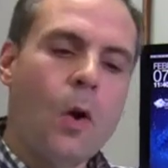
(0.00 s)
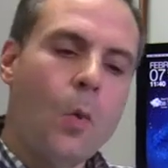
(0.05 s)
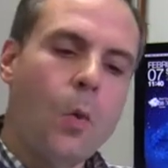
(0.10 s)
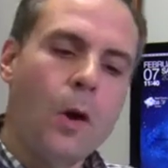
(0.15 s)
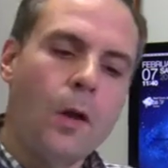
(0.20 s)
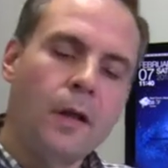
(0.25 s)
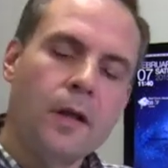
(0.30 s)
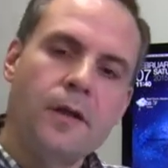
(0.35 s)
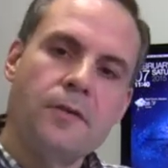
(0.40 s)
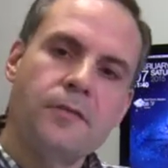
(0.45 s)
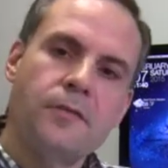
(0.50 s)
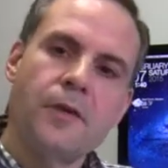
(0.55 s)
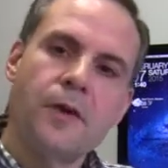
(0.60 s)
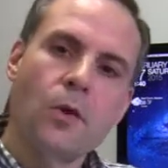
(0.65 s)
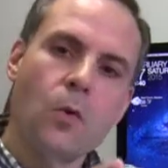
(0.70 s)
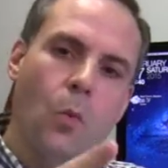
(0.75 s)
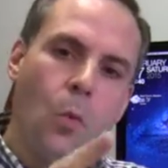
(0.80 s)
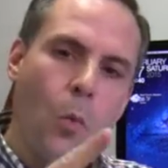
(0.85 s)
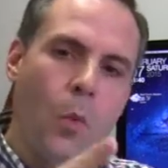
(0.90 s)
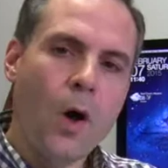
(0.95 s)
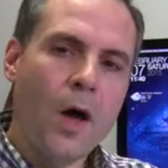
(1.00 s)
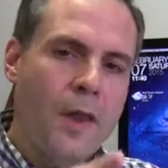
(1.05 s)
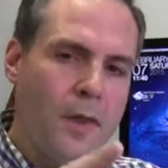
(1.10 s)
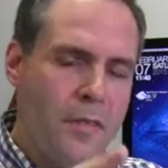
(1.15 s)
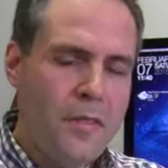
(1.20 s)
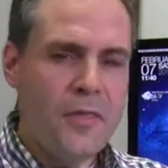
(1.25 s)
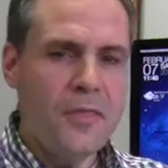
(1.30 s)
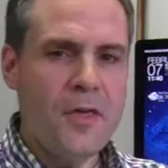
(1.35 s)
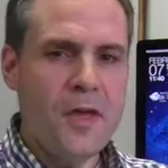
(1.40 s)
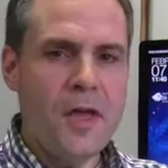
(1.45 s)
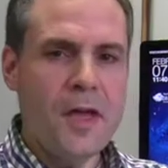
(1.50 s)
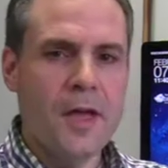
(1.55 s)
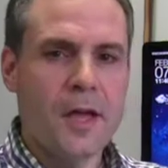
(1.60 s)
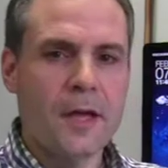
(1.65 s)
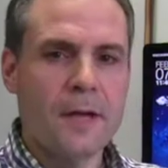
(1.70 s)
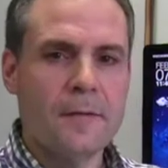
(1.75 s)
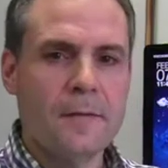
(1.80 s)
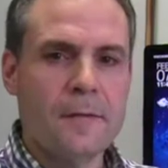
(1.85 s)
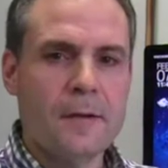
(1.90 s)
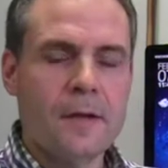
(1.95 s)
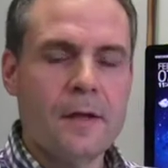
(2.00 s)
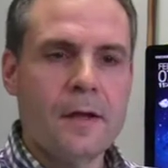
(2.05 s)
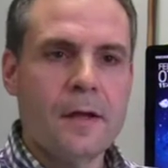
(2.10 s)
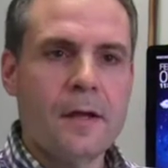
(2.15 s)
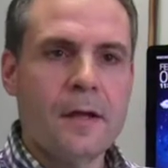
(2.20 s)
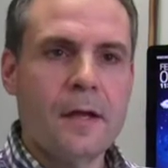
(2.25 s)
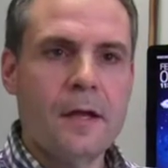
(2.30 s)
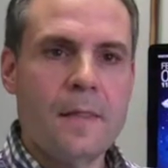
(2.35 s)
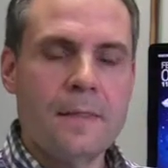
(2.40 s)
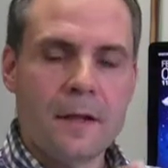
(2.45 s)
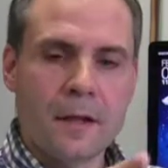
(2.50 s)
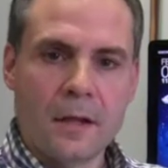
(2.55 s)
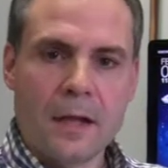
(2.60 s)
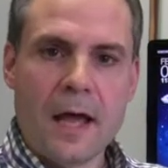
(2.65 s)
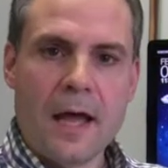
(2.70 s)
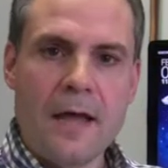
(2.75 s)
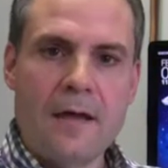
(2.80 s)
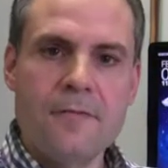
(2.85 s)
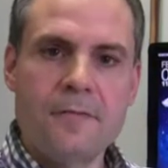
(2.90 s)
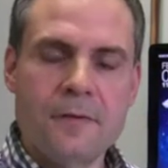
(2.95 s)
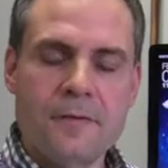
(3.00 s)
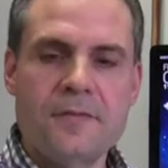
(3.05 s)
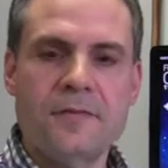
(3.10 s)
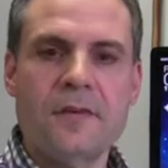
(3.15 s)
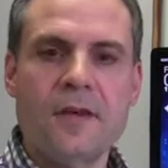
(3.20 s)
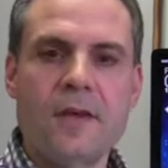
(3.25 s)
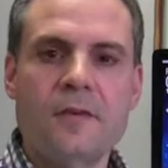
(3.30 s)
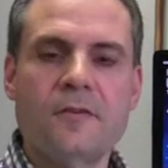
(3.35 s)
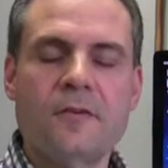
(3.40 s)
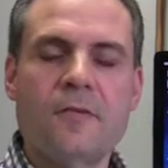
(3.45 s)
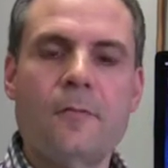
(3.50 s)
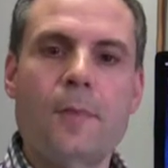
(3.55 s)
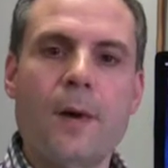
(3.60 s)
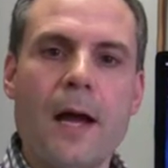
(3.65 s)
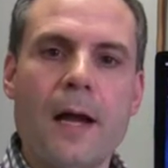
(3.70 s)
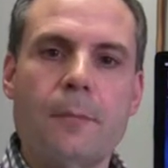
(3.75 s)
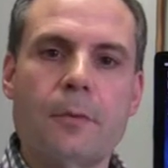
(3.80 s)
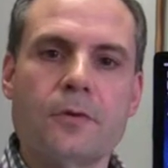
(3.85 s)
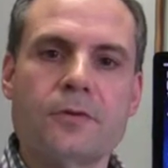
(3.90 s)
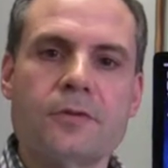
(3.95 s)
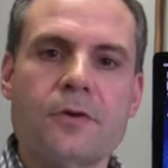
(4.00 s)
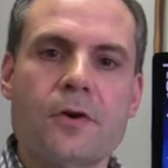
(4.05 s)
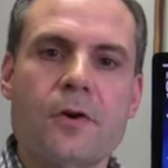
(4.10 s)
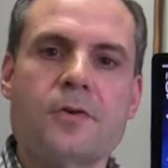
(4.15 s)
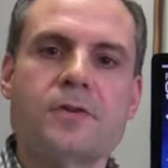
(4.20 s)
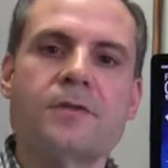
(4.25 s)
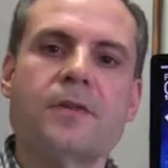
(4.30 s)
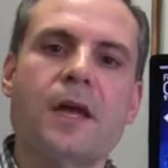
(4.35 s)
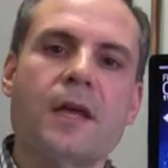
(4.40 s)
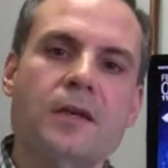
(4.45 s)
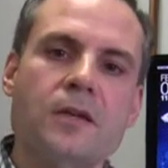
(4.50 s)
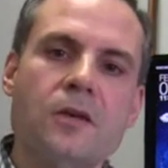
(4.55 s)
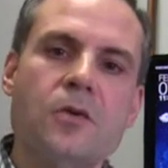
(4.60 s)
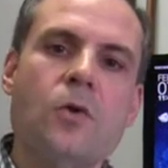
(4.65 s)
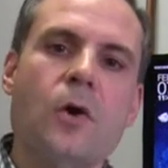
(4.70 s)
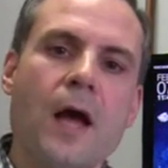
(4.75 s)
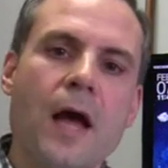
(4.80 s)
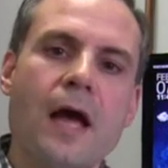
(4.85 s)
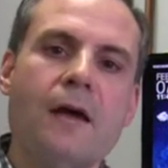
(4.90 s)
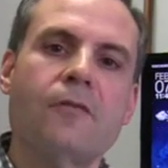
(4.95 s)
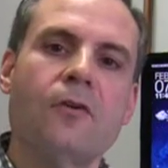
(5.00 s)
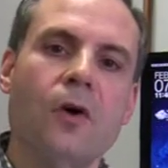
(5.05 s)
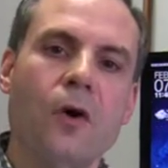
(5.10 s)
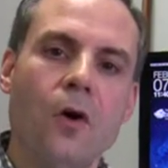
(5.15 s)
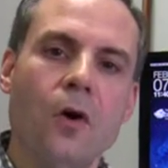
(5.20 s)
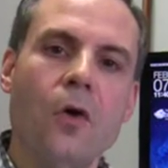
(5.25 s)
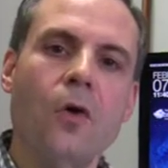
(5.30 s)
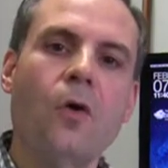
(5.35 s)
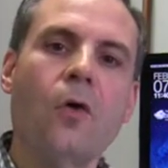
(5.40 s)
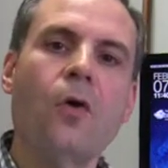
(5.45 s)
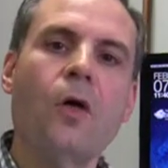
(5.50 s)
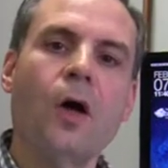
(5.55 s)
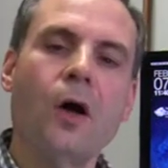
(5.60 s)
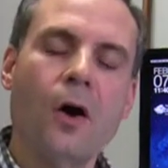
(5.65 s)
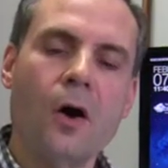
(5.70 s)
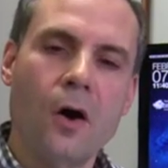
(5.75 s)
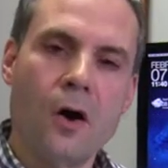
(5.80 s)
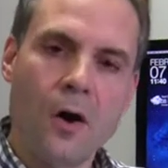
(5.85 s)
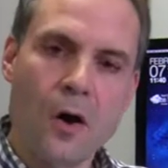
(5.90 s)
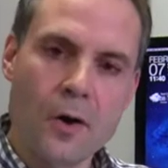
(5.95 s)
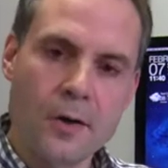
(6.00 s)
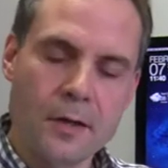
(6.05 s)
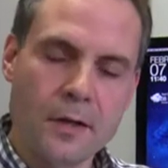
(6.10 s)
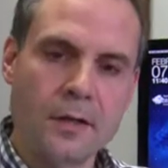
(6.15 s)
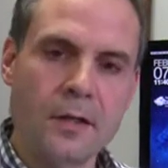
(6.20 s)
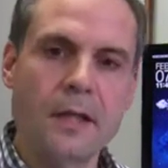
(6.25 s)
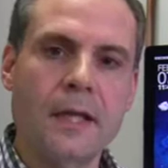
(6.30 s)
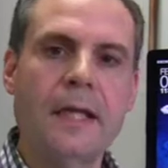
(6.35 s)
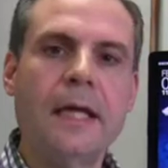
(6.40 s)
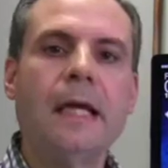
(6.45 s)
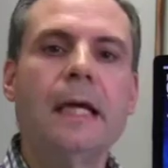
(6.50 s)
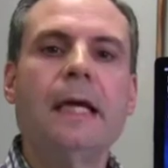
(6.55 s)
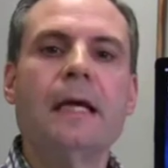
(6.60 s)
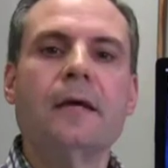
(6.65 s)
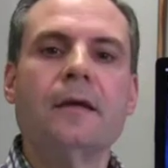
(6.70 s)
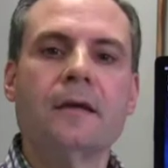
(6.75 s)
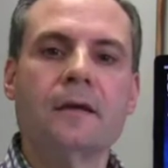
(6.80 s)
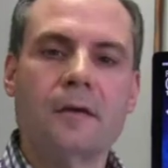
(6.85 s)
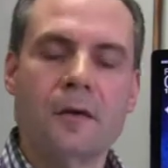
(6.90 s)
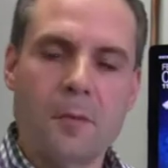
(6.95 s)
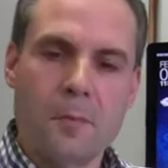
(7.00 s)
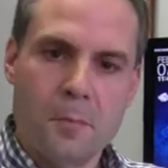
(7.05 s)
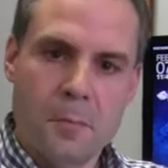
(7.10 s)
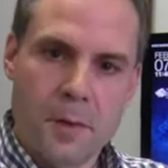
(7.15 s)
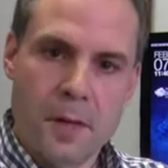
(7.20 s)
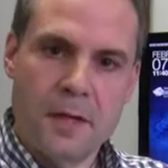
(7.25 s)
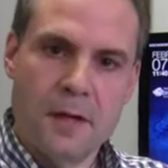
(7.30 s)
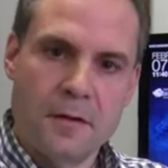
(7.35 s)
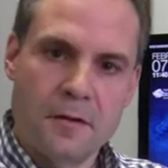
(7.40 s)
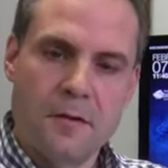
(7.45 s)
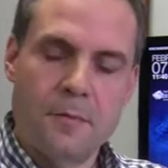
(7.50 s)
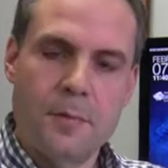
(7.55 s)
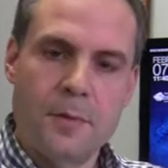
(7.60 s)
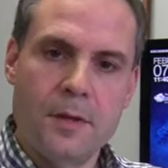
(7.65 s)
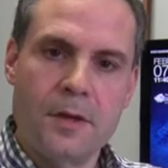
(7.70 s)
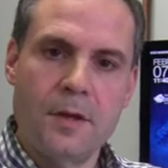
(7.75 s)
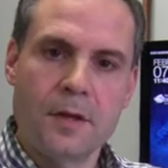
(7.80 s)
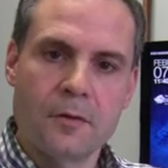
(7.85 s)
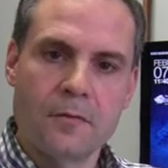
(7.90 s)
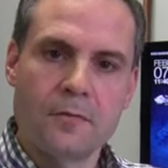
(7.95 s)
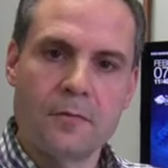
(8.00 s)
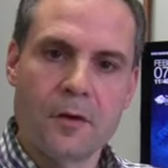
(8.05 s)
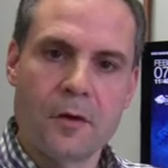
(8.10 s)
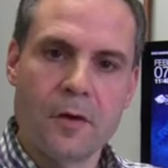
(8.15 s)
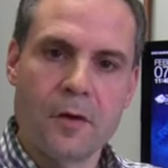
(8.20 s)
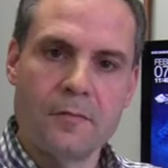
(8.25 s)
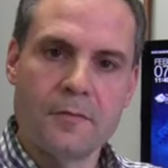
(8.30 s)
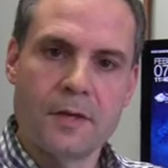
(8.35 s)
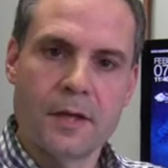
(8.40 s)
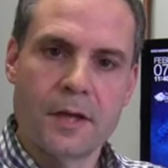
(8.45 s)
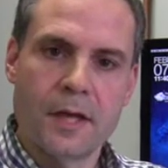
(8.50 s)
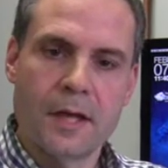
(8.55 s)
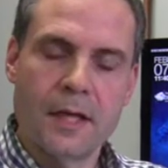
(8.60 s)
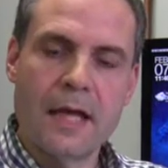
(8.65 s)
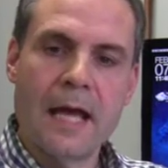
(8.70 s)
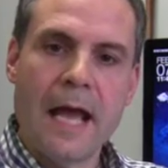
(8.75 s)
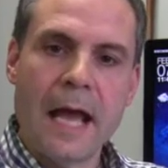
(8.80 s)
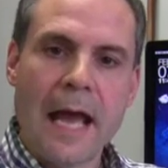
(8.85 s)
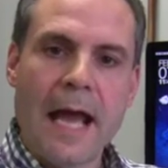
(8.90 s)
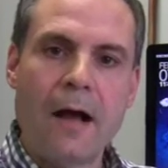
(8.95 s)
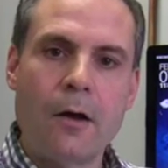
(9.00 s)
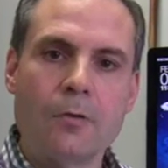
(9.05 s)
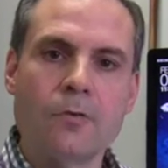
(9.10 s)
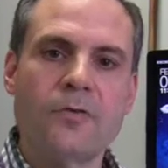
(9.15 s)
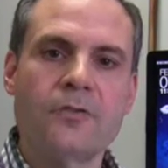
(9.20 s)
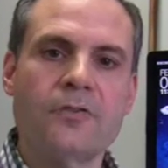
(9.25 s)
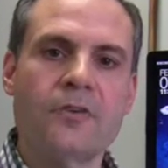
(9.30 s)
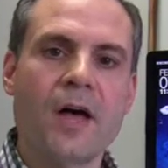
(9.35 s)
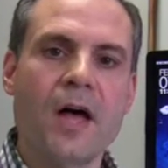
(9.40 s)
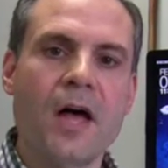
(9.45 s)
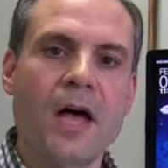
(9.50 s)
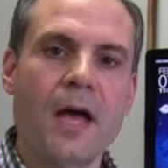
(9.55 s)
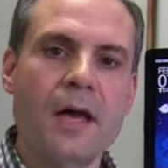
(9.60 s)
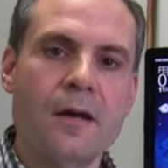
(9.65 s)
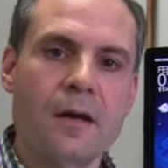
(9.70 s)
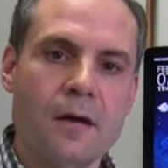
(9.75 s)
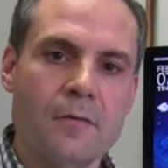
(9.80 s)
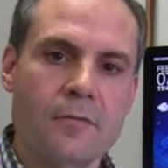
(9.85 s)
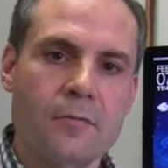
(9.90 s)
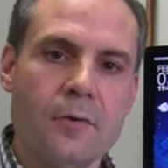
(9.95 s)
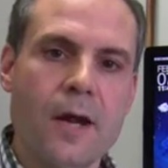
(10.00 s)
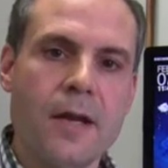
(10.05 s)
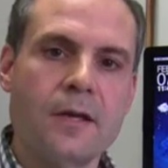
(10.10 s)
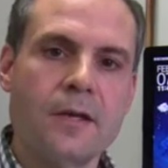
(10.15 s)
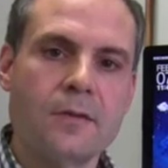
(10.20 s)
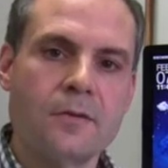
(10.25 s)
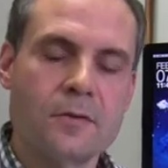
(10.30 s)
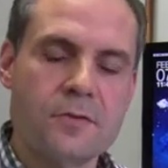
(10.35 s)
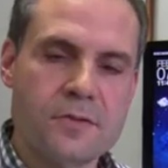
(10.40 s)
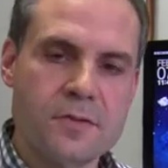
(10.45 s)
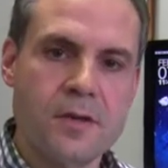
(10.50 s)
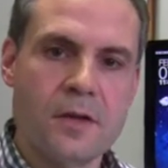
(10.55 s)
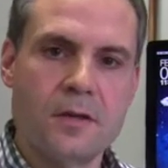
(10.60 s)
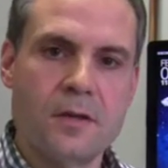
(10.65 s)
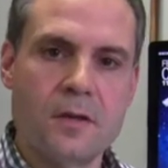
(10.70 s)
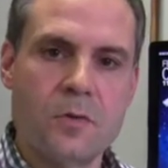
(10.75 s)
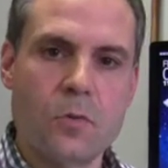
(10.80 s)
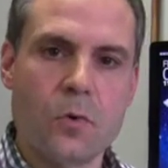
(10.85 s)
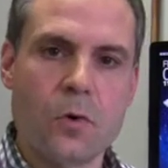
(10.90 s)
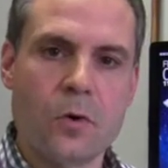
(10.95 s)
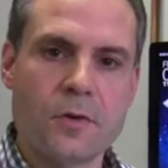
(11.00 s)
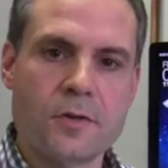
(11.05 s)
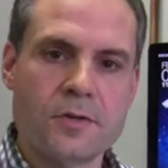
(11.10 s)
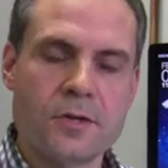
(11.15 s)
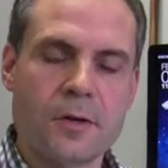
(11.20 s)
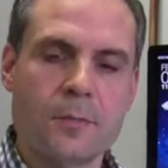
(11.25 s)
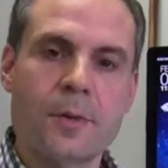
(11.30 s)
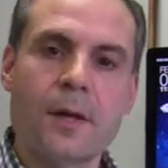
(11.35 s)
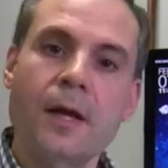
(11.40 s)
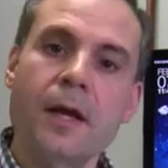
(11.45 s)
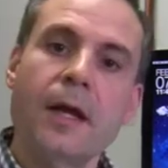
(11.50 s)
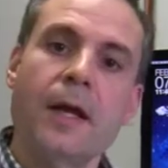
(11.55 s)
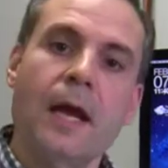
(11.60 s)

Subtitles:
Well, is there one thing in the life of SAYSF Bible Church that you have wholeheartedly committed to being involved in outside of regular Sunday worship?